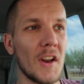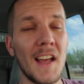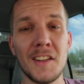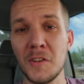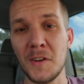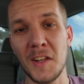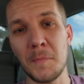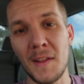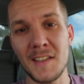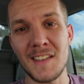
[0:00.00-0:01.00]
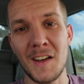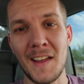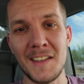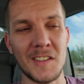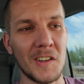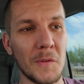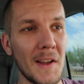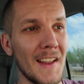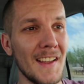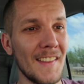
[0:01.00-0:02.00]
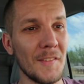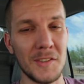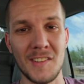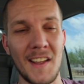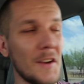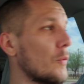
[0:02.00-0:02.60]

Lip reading: gonna head to another place now that I saw on the way here that was like